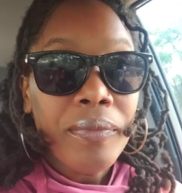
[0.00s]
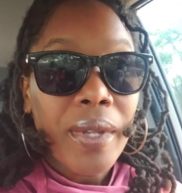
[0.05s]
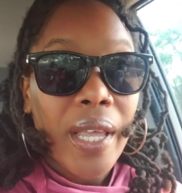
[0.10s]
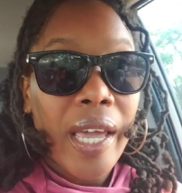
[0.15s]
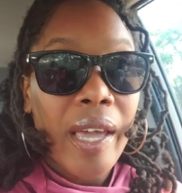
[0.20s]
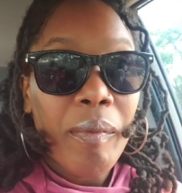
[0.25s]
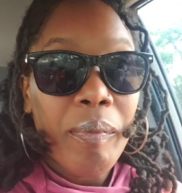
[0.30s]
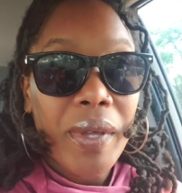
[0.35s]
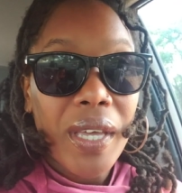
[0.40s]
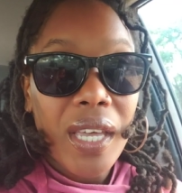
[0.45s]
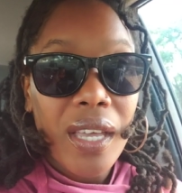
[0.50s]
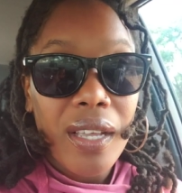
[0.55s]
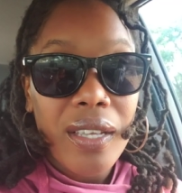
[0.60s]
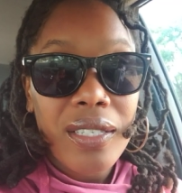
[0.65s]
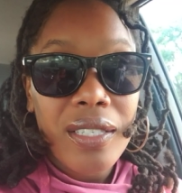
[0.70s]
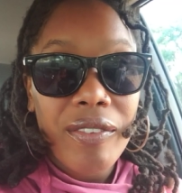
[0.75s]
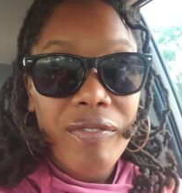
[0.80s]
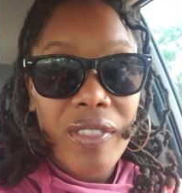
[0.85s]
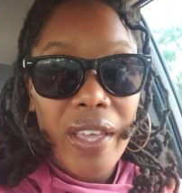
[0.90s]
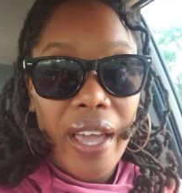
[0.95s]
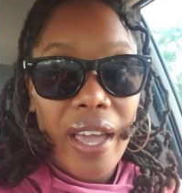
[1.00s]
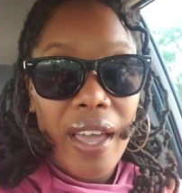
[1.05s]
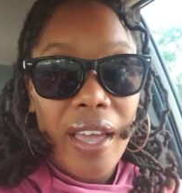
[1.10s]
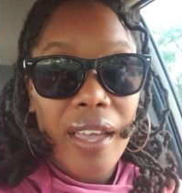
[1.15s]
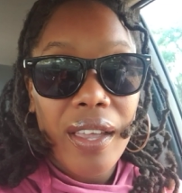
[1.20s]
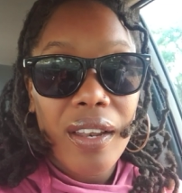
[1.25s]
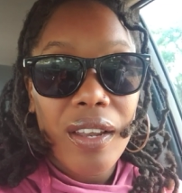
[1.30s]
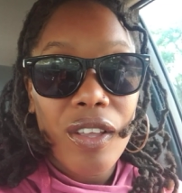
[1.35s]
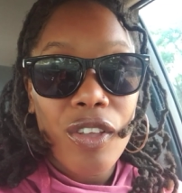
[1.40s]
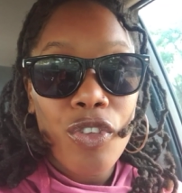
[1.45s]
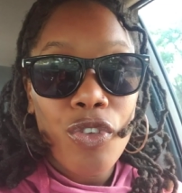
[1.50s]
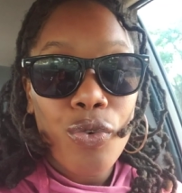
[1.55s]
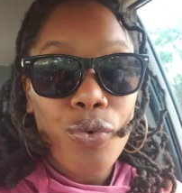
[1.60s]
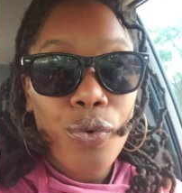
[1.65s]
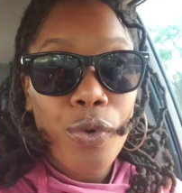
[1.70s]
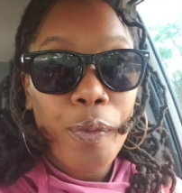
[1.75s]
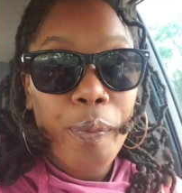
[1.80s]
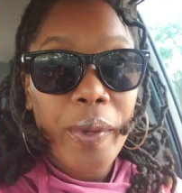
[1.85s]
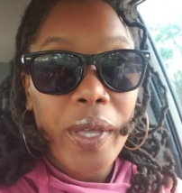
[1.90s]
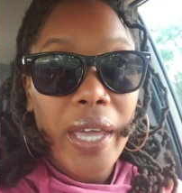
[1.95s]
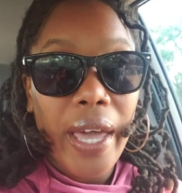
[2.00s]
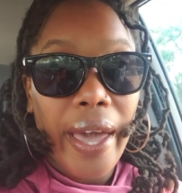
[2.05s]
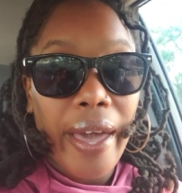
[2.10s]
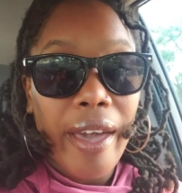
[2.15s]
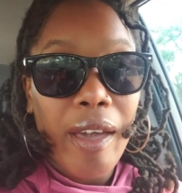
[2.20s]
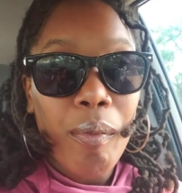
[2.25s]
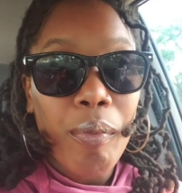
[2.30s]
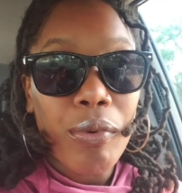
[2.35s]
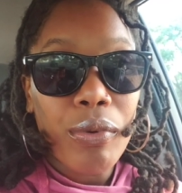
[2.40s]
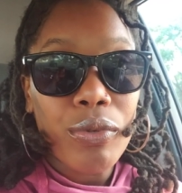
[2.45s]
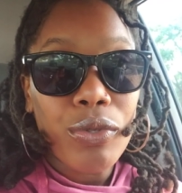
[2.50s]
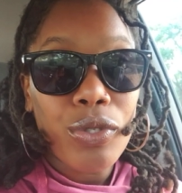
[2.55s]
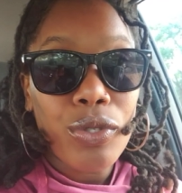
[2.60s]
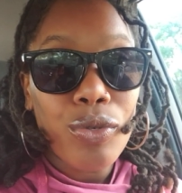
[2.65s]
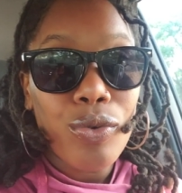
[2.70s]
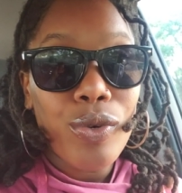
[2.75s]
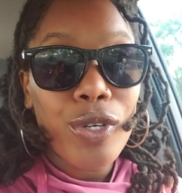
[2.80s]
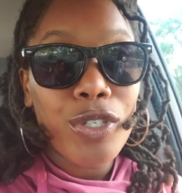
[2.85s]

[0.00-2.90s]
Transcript: And because of that, you will be able to